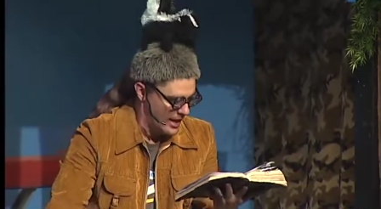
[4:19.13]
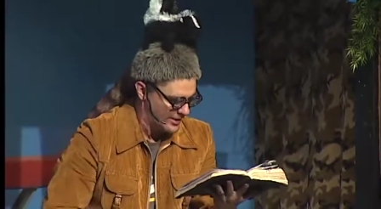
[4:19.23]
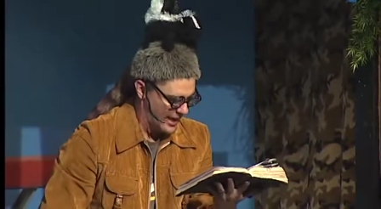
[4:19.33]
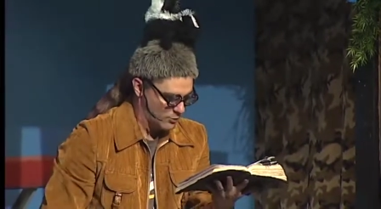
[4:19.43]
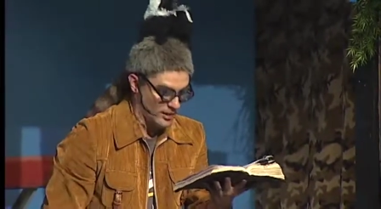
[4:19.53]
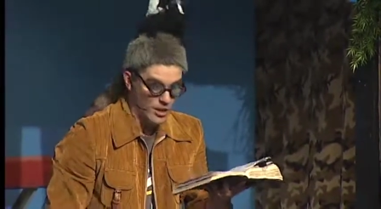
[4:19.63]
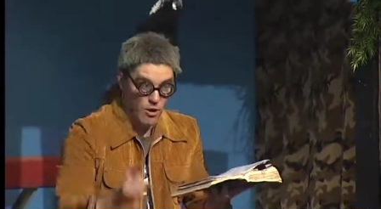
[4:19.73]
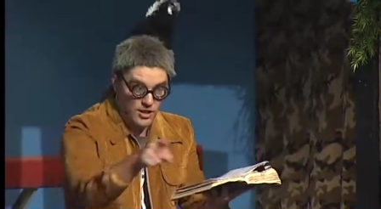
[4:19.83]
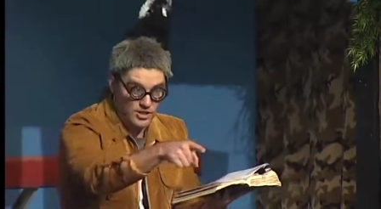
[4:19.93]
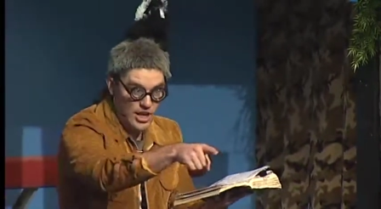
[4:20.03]
That's what they
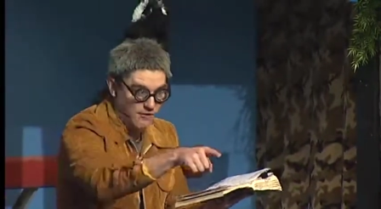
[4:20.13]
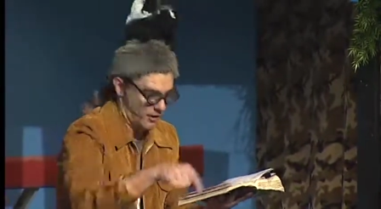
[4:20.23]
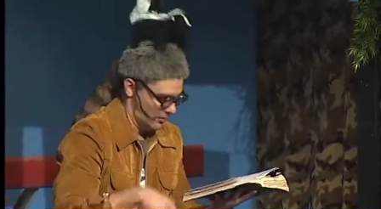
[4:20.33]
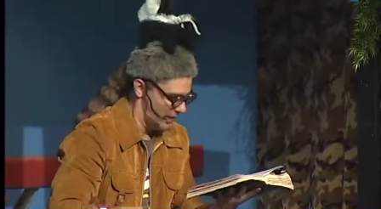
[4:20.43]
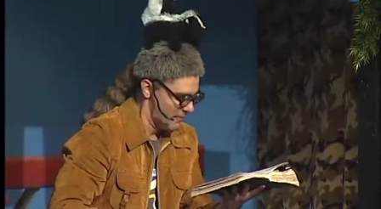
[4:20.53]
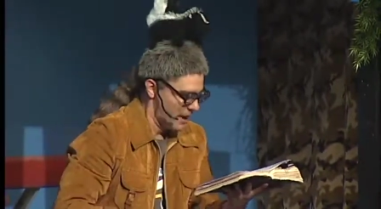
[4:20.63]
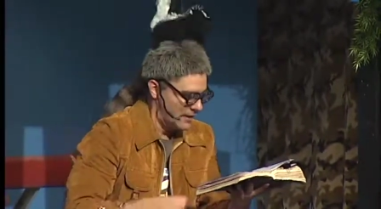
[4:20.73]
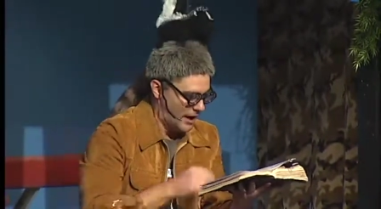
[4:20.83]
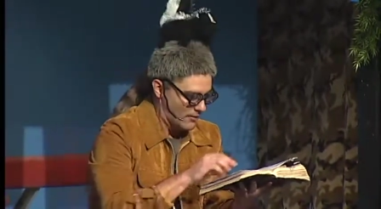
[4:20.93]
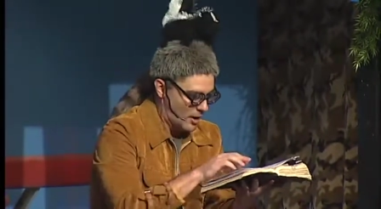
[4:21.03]
call the Savior. Yeah.
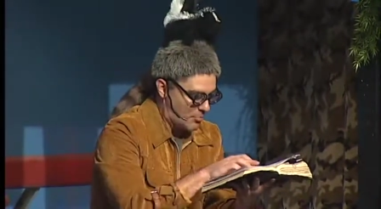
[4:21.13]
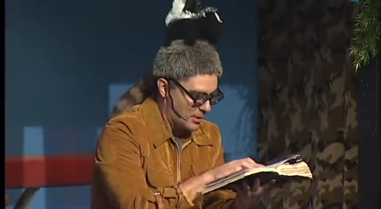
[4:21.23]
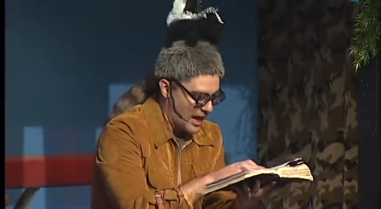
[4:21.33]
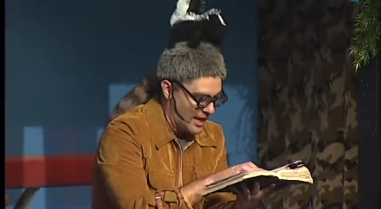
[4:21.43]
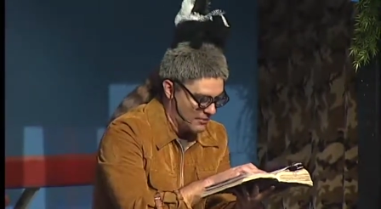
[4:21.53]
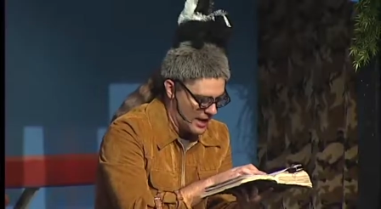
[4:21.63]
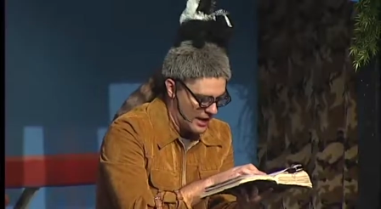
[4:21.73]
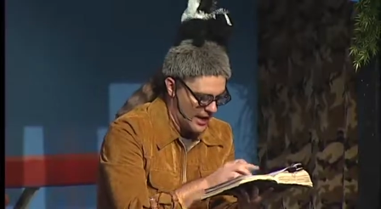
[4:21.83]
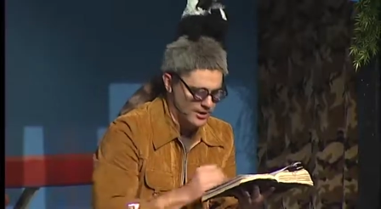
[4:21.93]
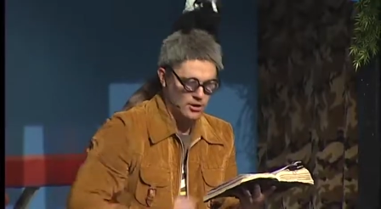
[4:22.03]
Now, the blind man
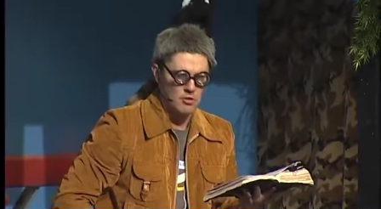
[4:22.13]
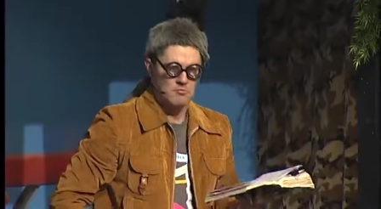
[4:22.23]
asked,